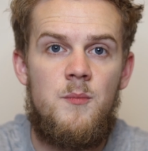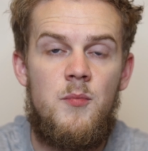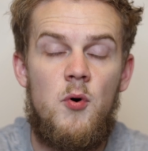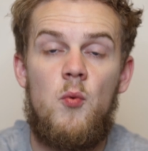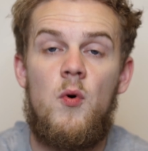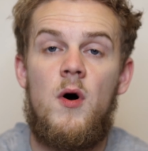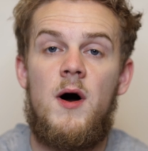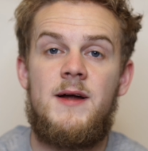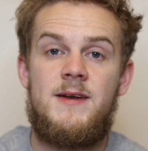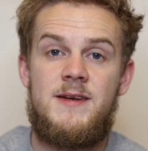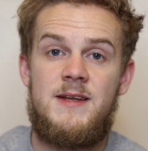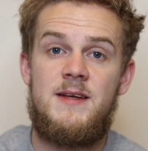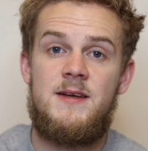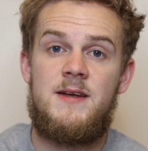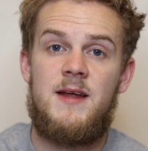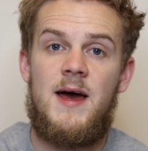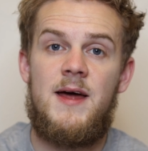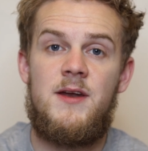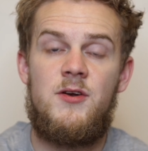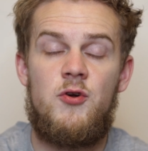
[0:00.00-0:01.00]
But what I
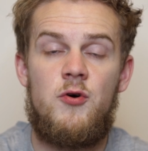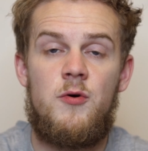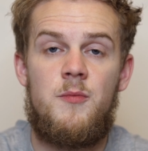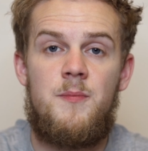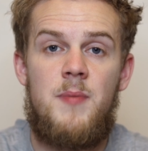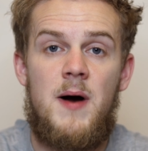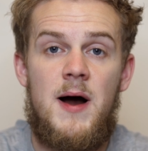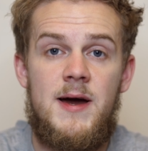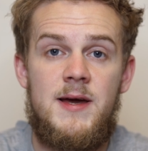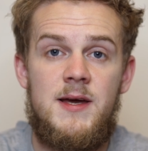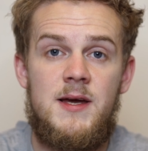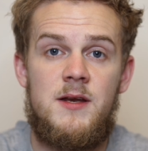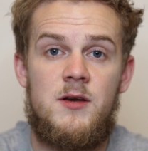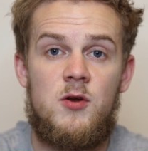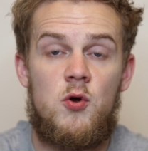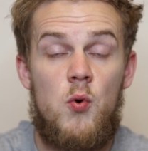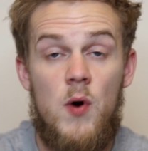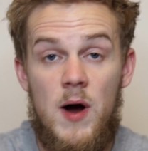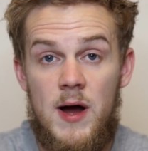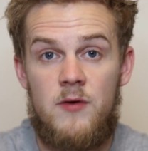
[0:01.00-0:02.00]
did end up
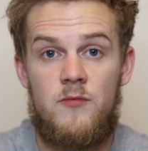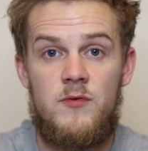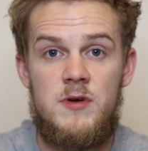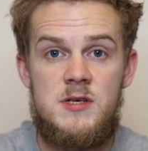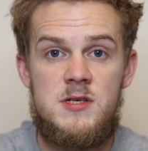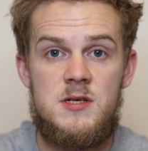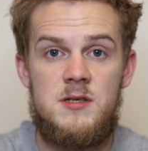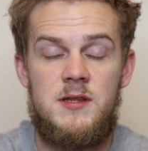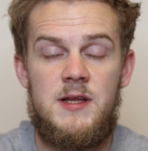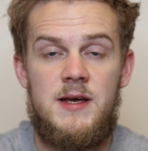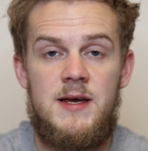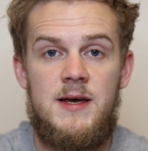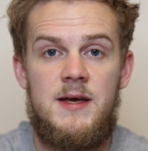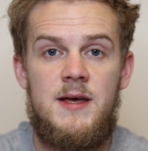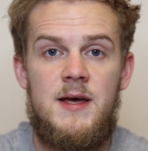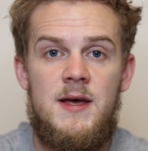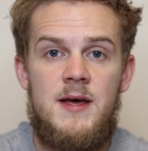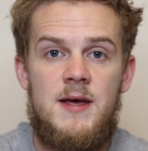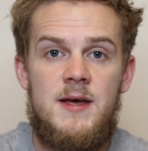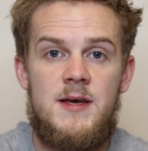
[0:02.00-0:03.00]
buying quite recently
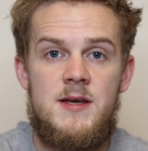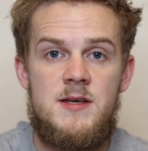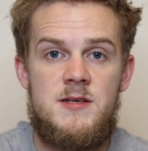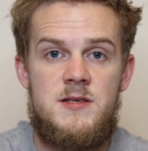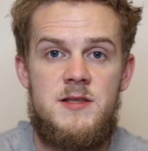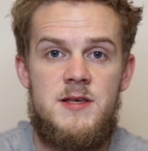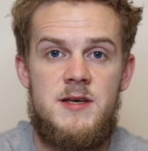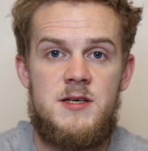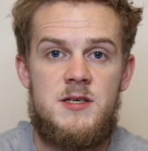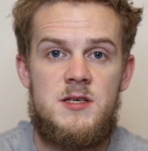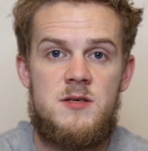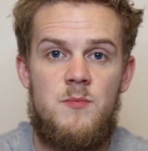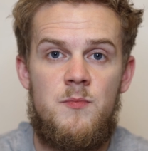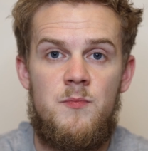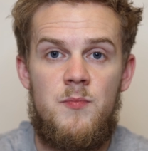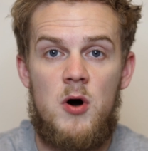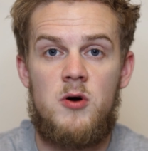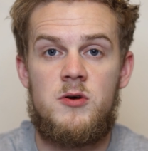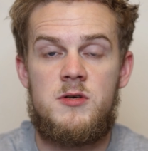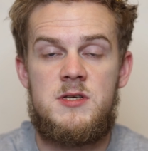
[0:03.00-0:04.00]
is this
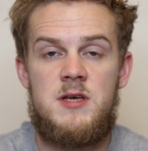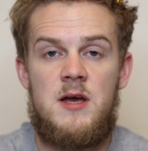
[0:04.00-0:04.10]
box